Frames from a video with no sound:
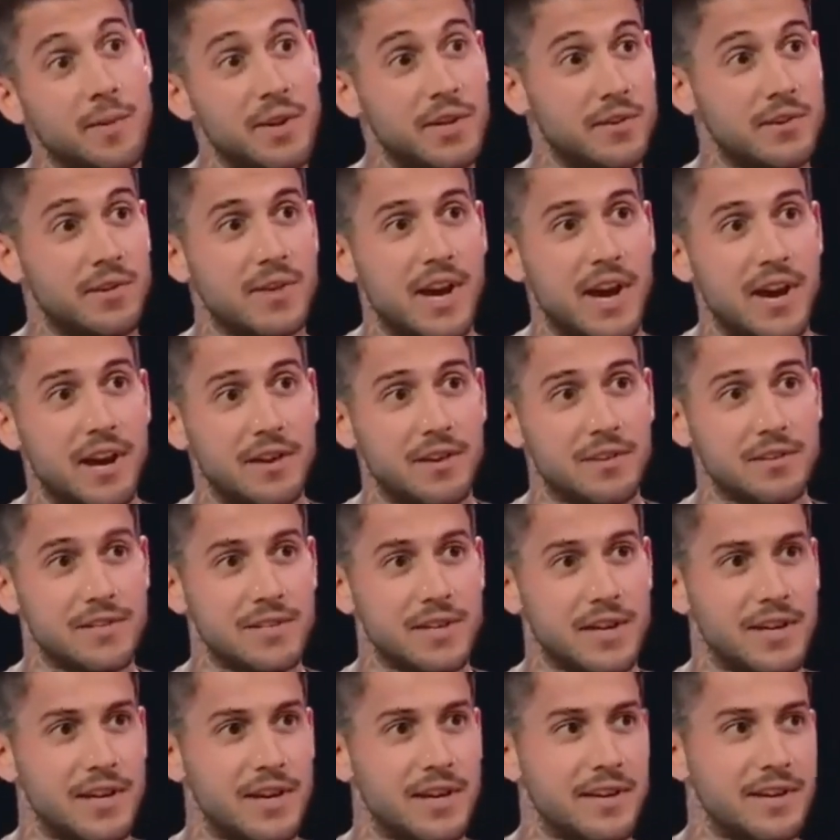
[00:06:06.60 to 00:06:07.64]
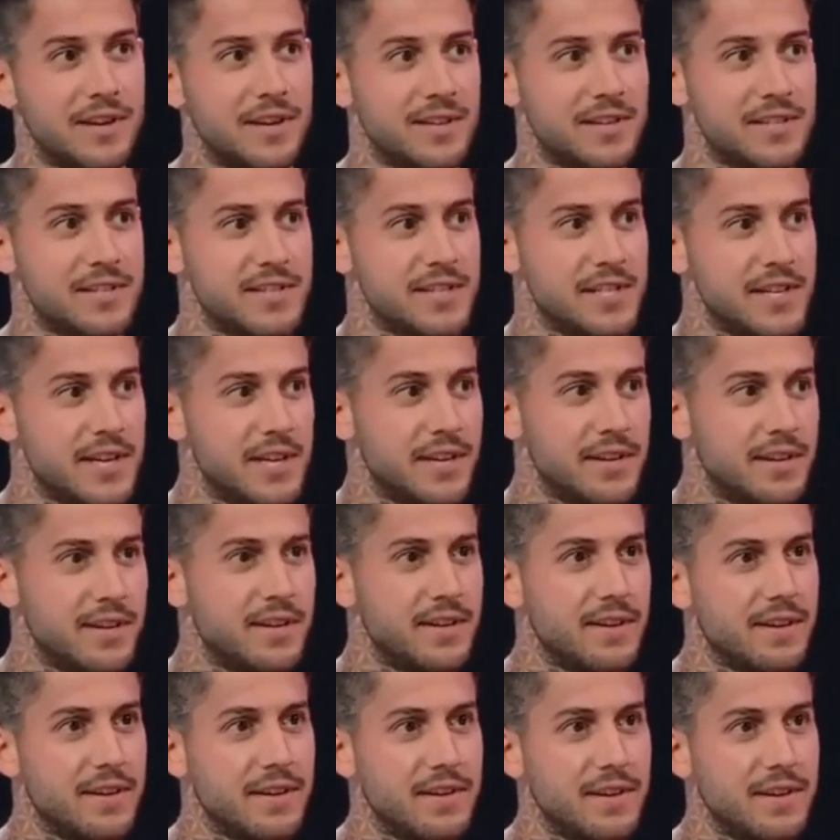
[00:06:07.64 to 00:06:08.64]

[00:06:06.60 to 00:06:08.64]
coming to the house and then seeing. But you were